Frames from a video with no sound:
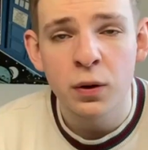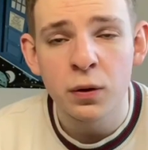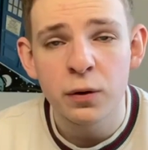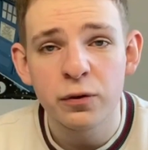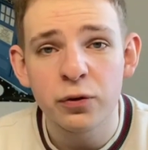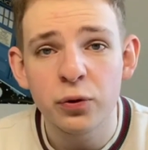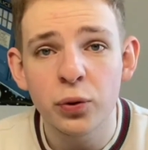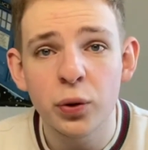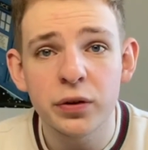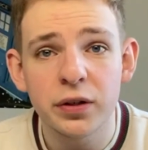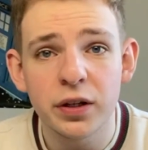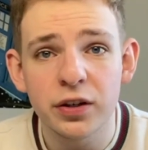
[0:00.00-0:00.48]

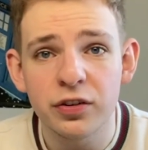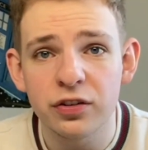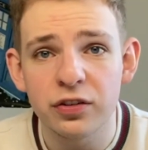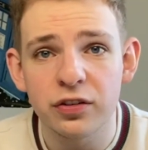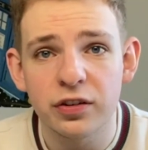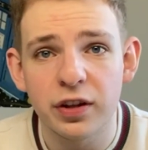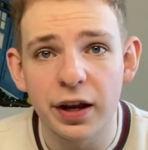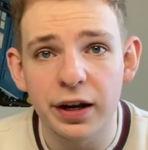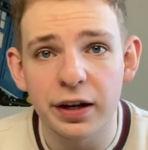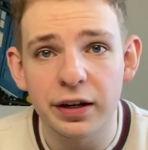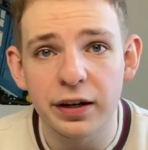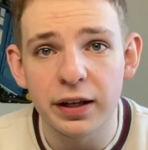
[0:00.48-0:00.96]
For audition
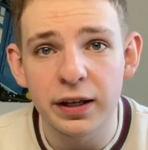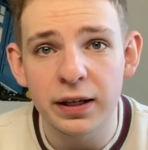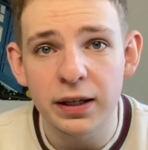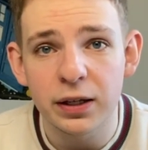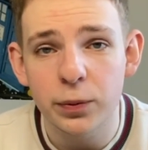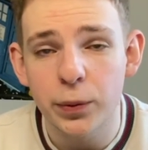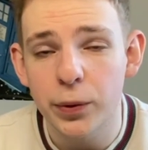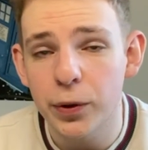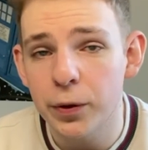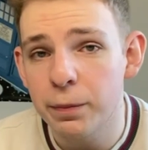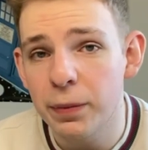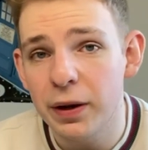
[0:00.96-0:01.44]
technique,
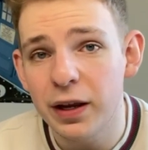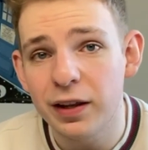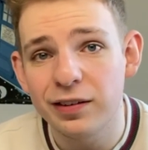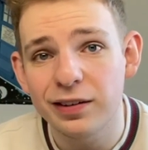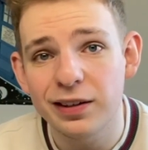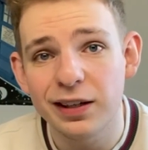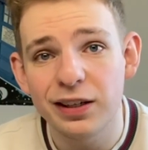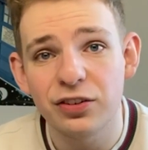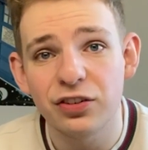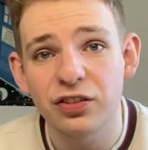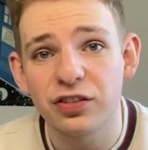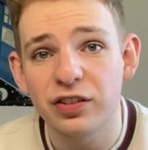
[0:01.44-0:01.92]
we would
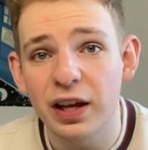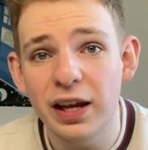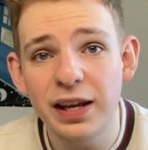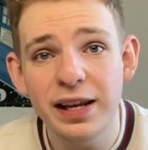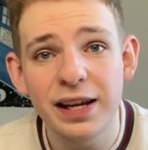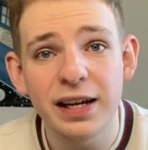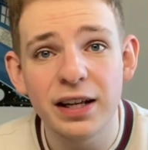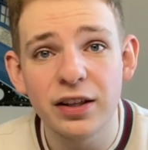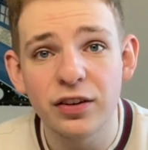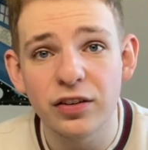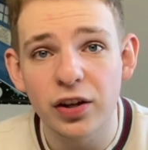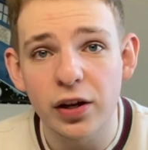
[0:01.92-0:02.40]
basically just take
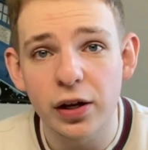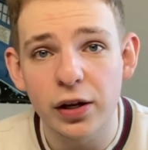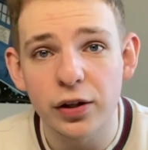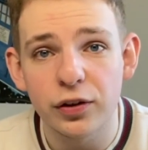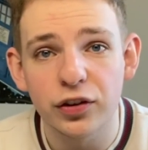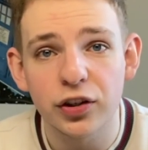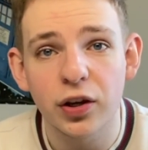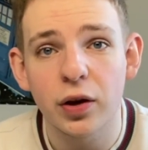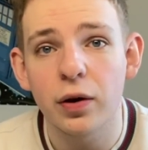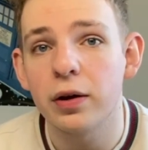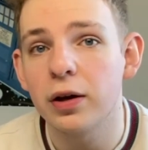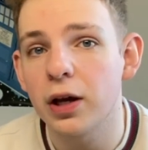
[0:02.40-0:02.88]
it in turns,
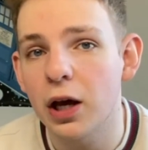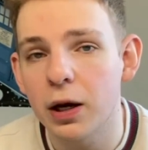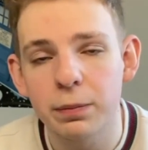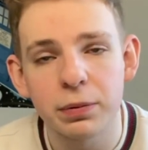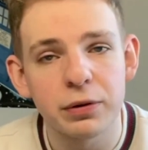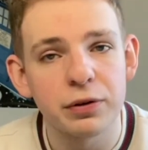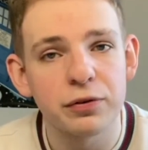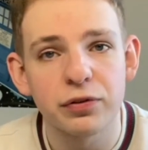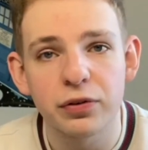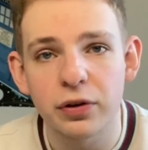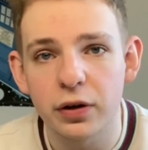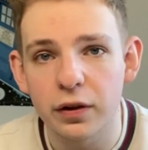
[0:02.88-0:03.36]
going up in
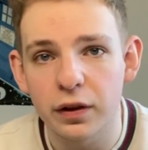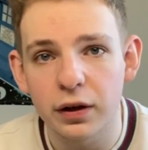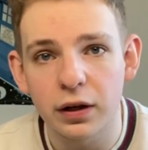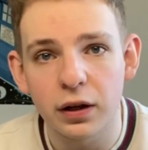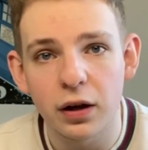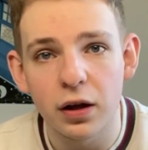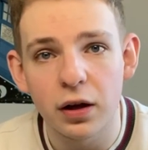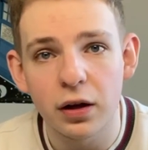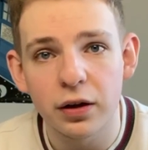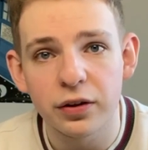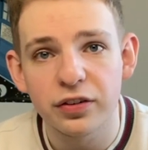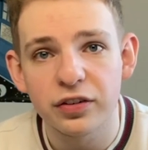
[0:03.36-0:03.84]
front of the
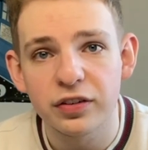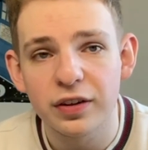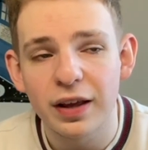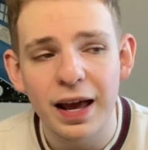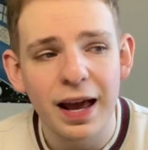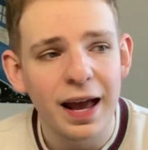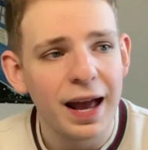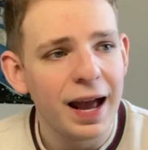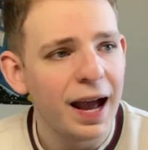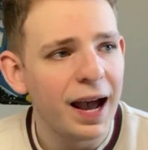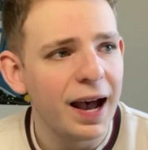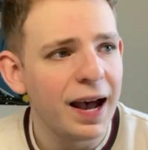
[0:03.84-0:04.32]
class
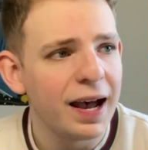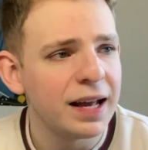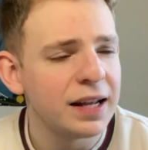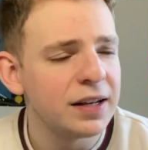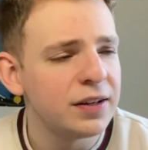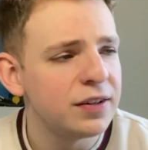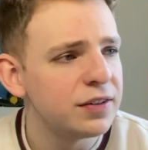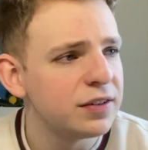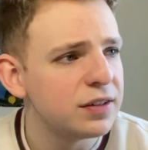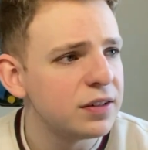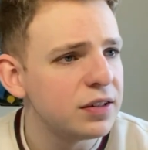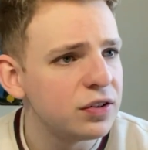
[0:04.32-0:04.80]

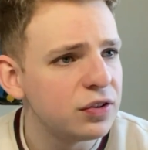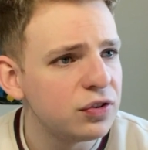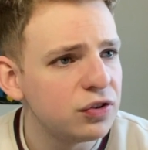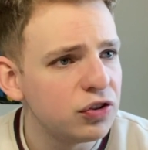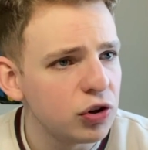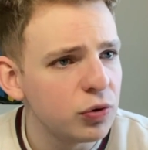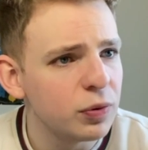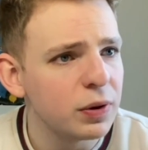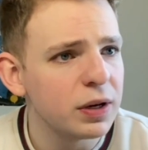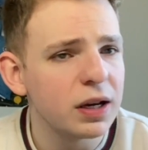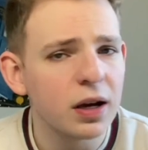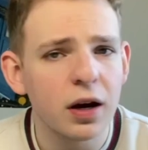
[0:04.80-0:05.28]
and
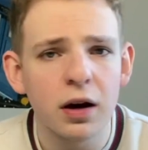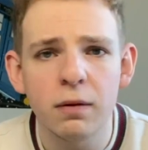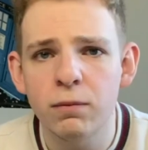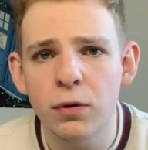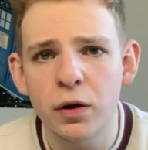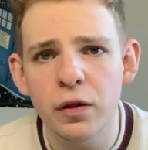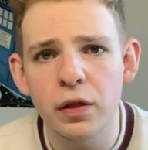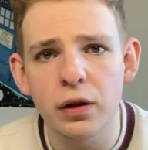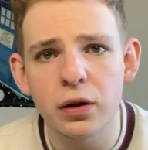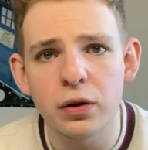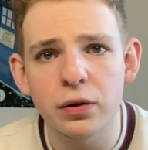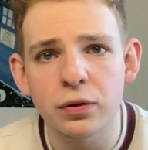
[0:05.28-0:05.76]
doing our
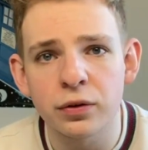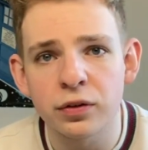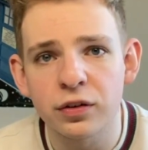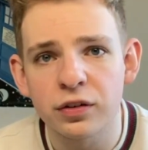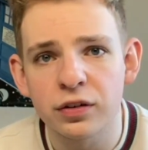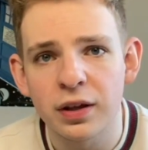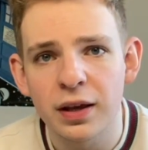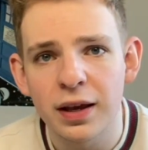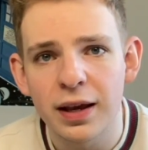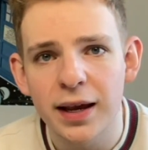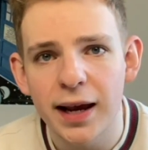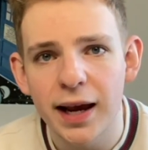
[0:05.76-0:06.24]
monologues.
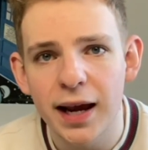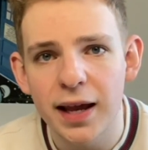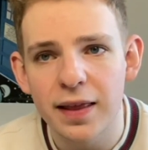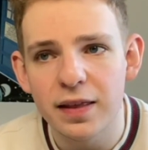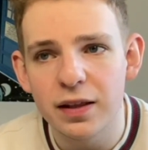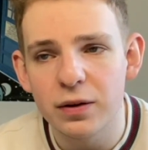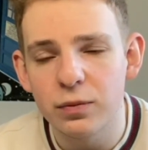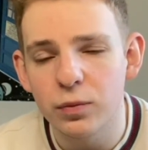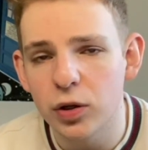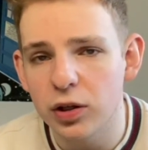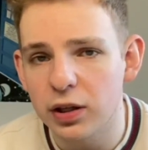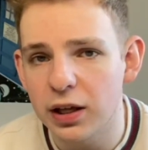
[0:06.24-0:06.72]
And
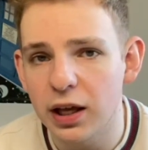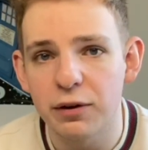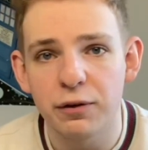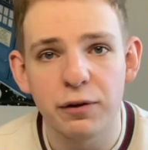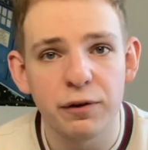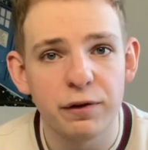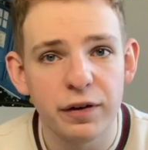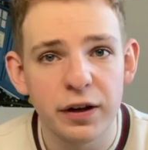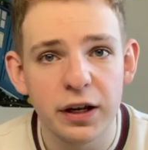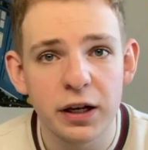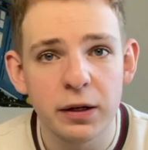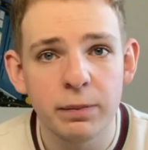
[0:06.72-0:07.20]
then we'd get
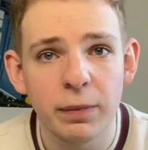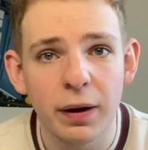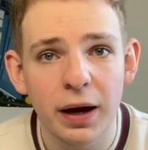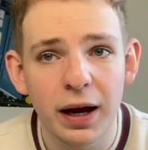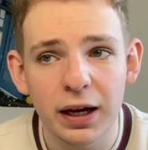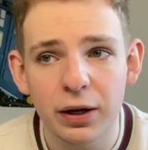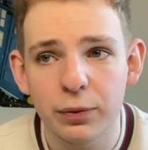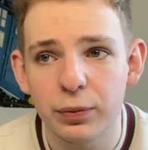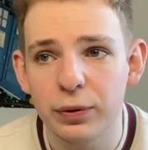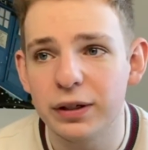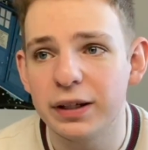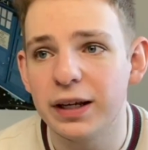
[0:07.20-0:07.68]

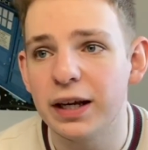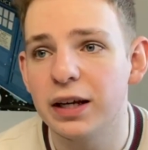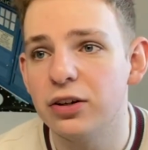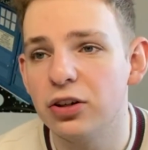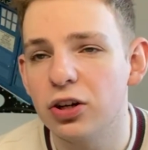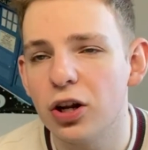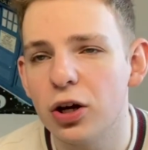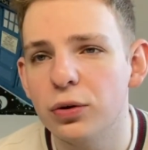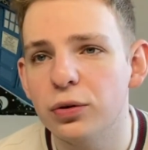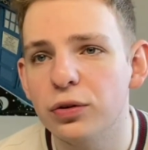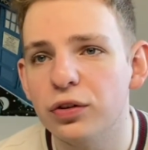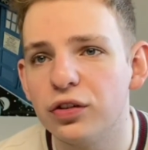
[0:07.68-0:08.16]
feedback, we'd get
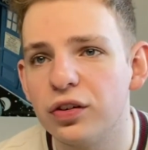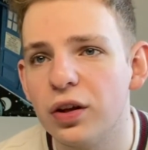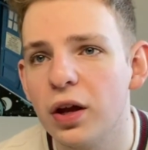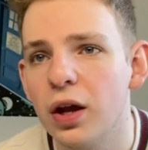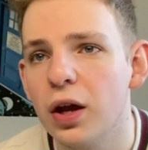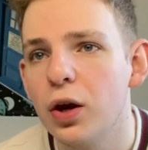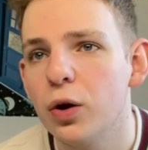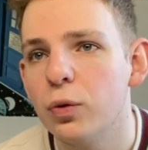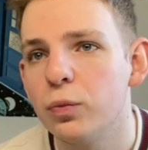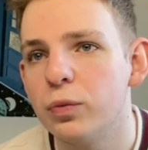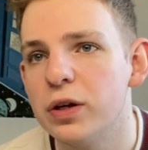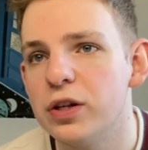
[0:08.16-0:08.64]
notes,
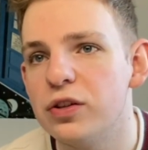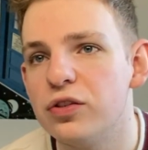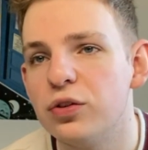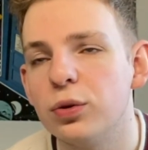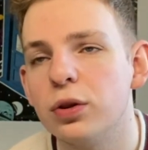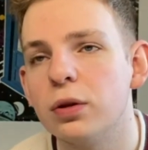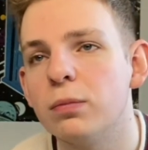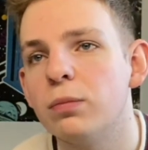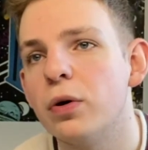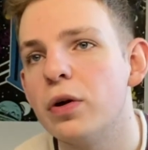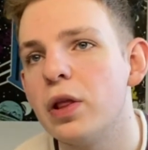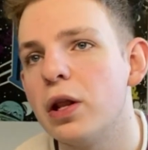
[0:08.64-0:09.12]
we'd do
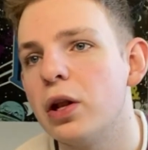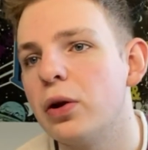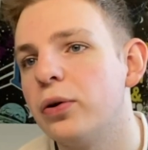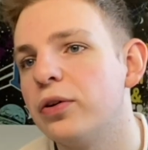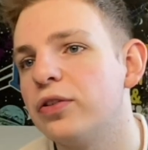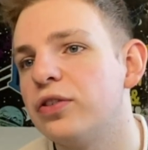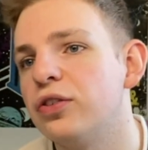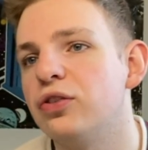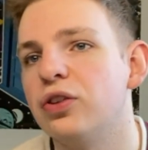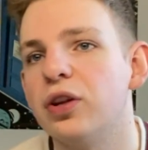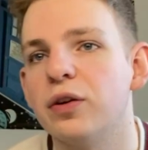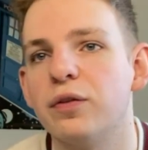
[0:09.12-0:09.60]
the monologues
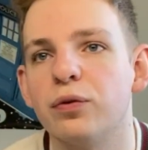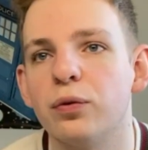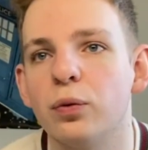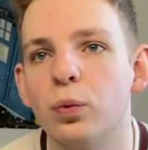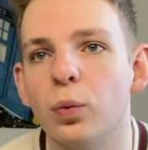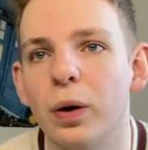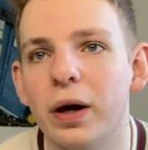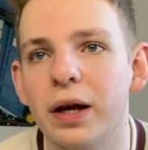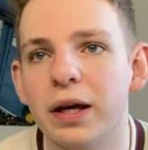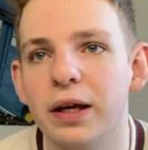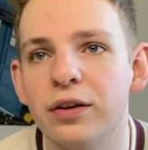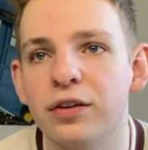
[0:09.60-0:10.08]
in different
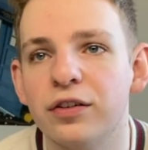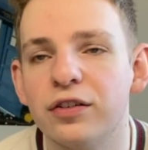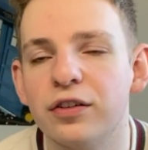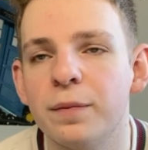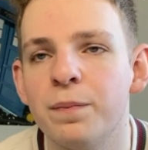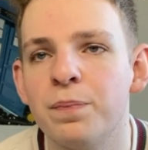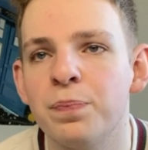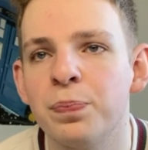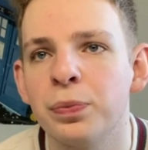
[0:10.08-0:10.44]
ways.